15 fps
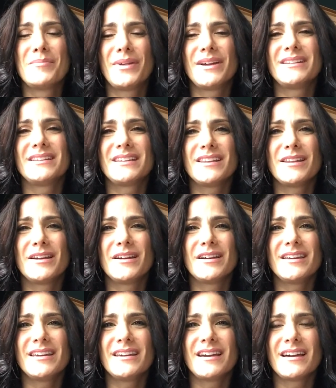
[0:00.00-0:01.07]
But
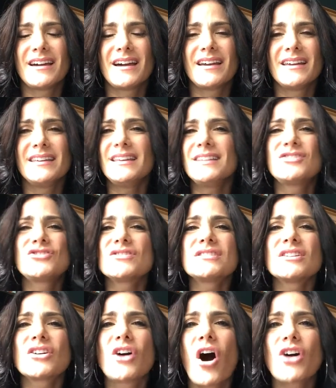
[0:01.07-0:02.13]
it's just
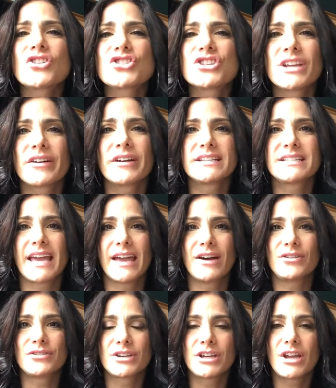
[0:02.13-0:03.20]
a cautionary
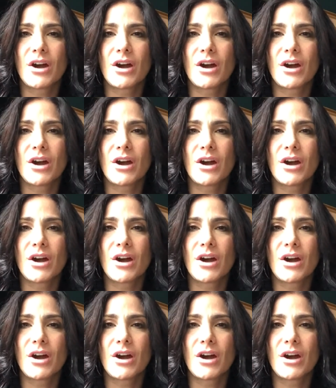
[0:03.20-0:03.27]
tale,